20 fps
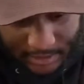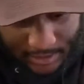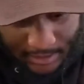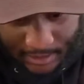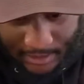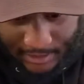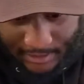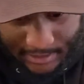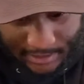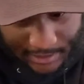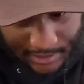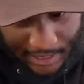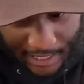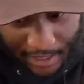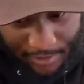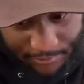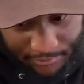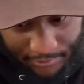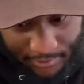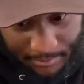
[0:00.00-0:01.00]
is
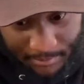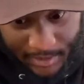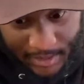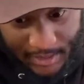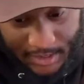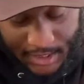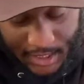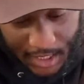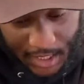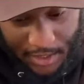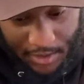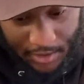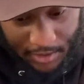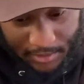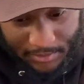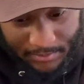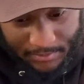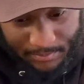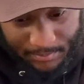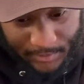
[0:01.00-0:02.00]
not from this year.
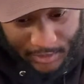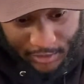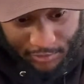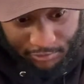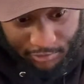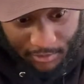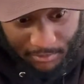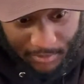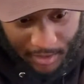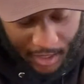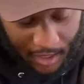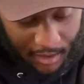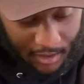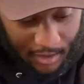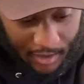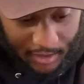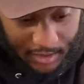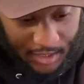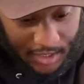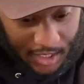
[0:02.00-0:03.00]
It's from like
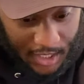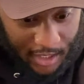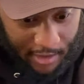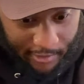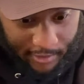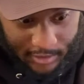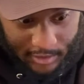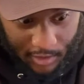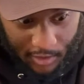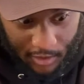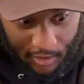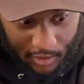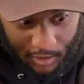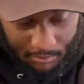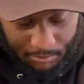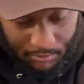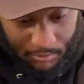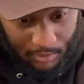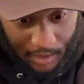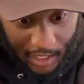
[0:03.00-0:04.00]
other years, or
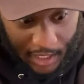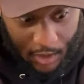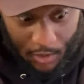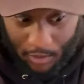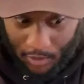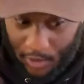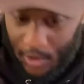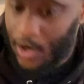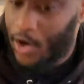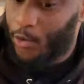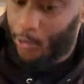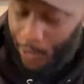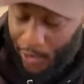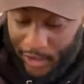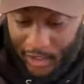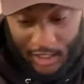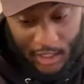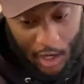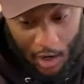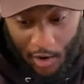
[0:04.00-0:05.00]
like
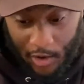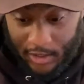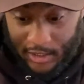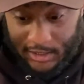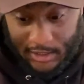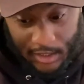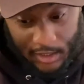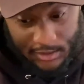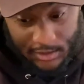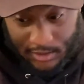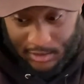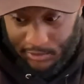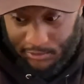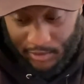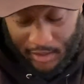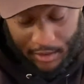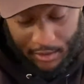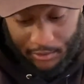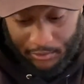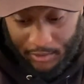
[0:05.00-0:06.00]
really all these sneakers is
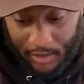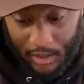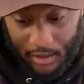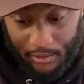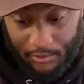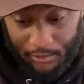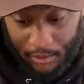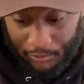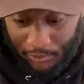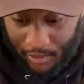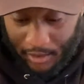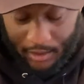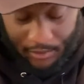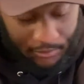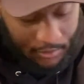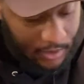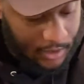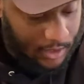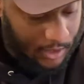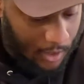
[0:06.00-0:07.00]
very, very, very
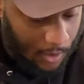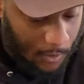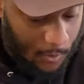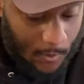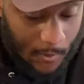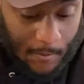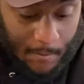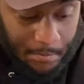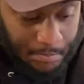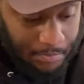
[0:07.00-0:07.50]
fucking old.